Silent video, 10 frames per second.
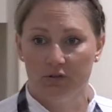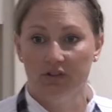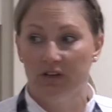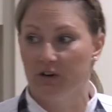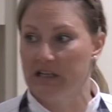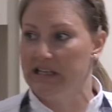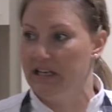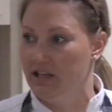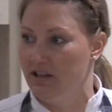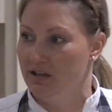
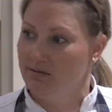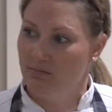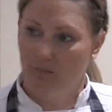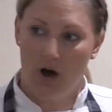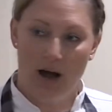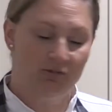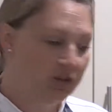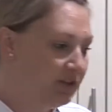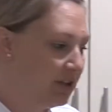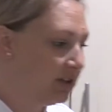Literally, the
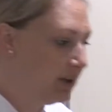options are